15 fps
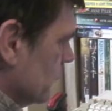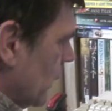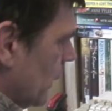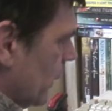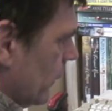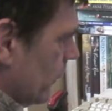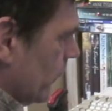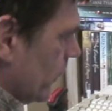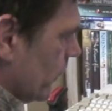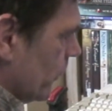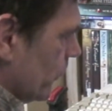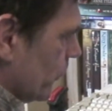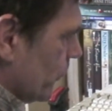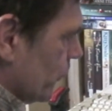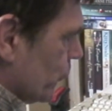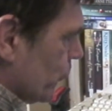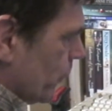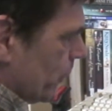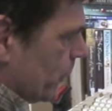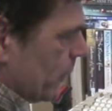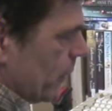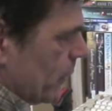And you can also drop
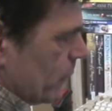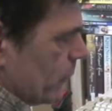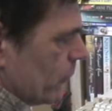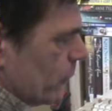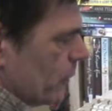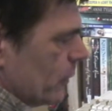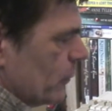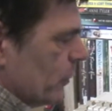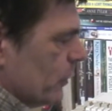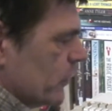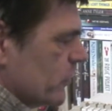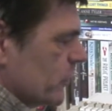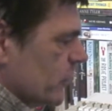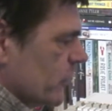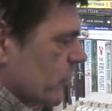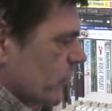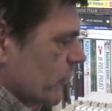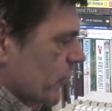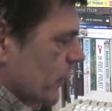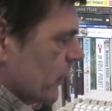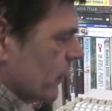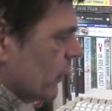it down as well, which is
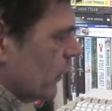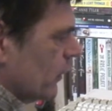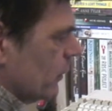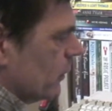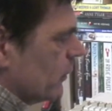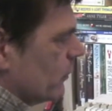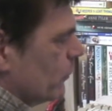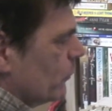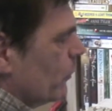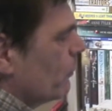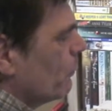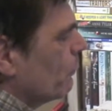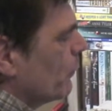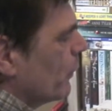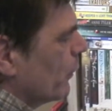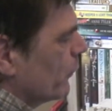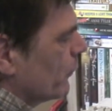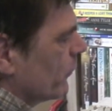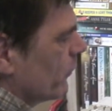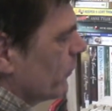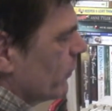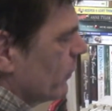something you can do with
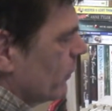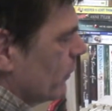most.